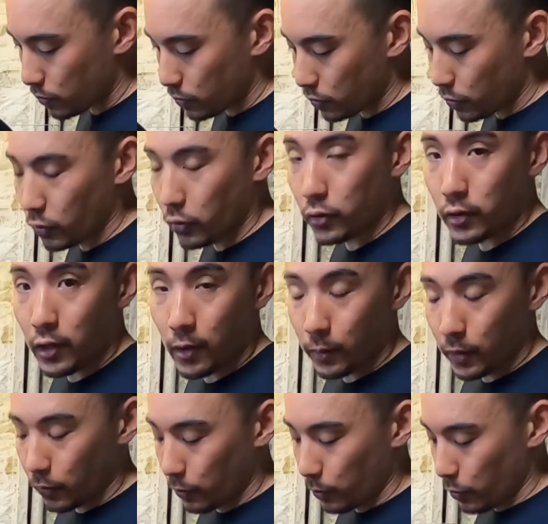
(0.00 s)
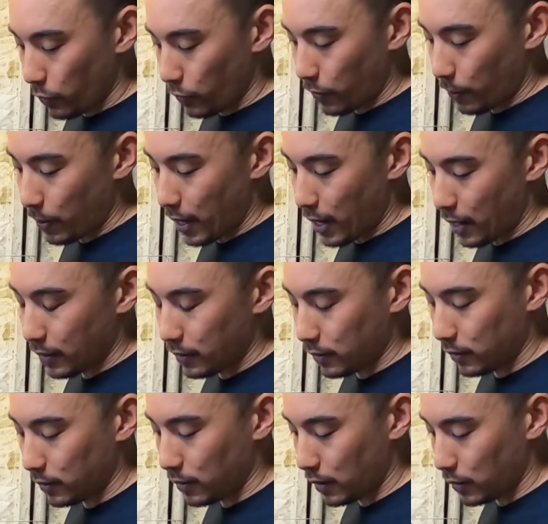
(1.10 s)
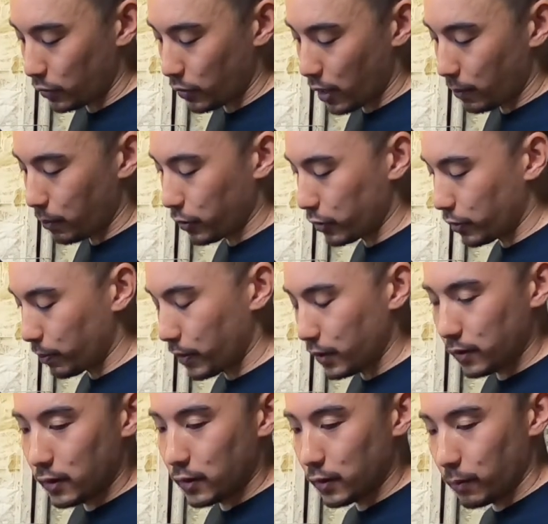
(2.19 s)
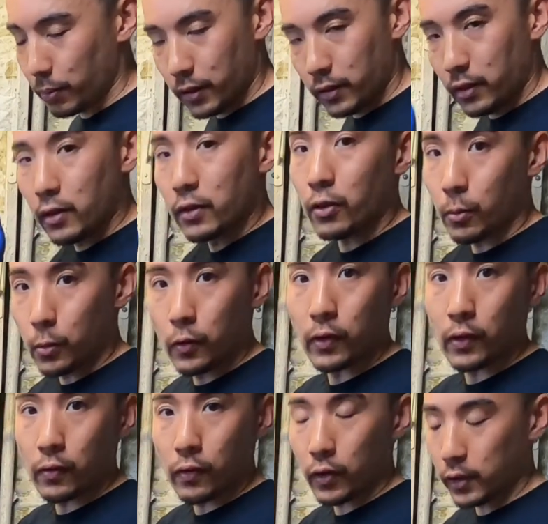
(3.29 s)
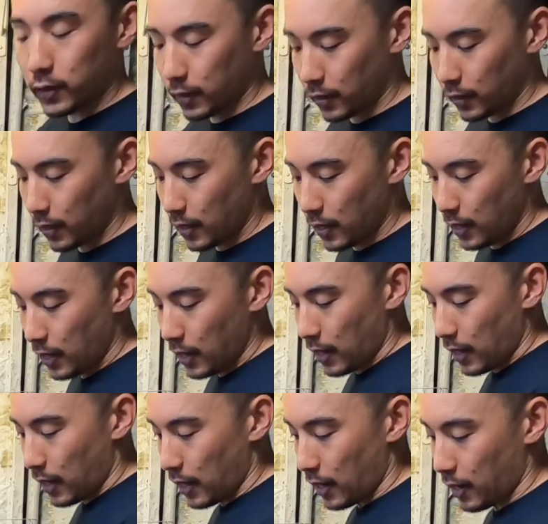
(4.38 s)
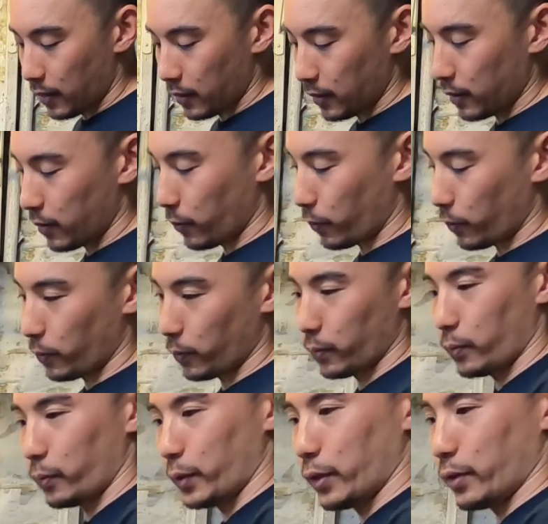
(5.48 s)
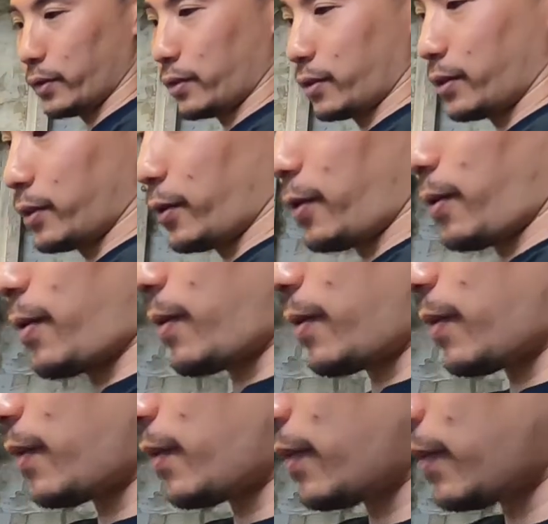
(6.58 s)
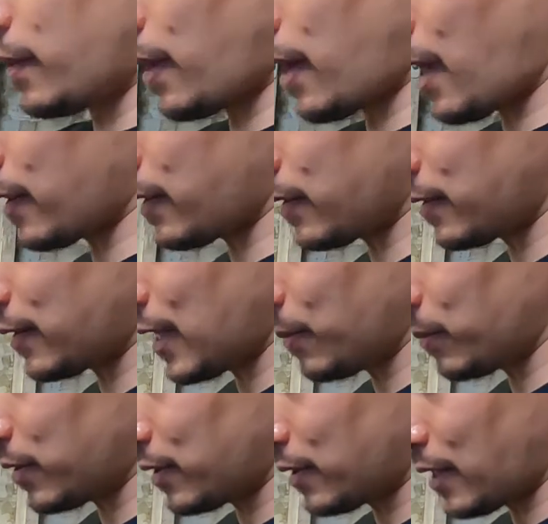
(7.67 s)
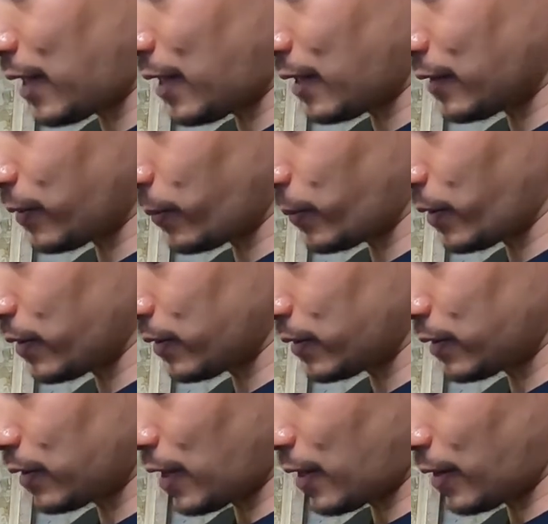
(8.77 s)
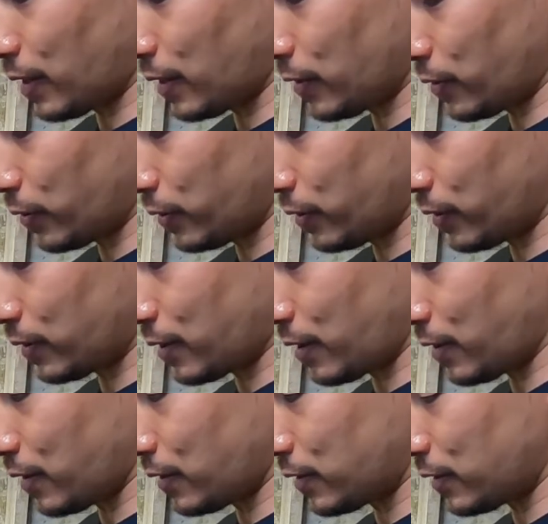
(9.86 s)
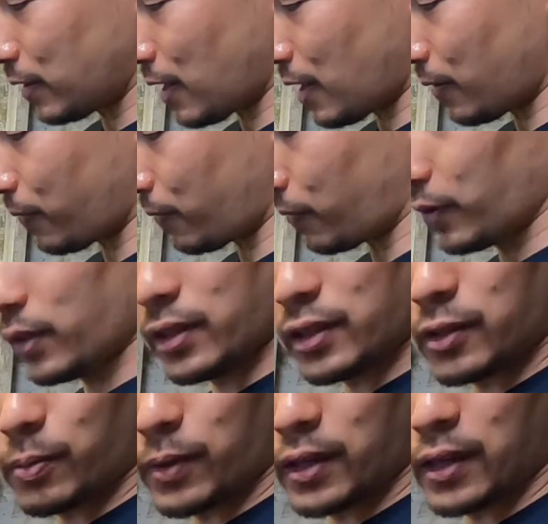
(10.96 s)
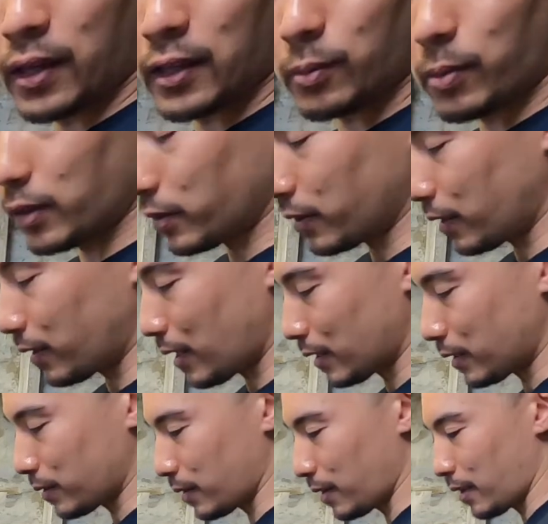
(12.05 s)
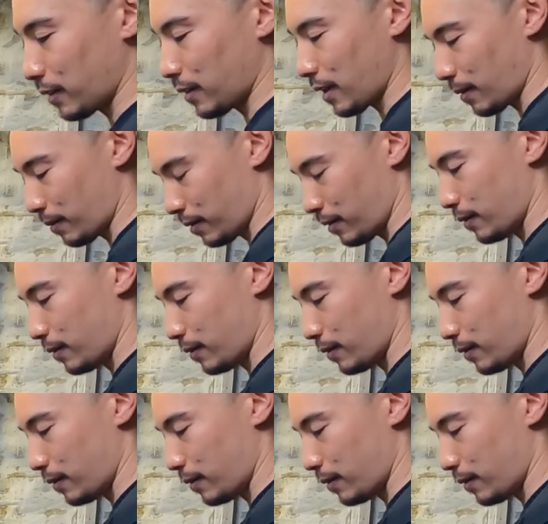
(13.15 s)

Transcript: so you saw me remove the pads and try to push the pistons. The pistons are moving freely, and the wheel is still at the same state as it was. You could tell it's not freely spinning, especially at that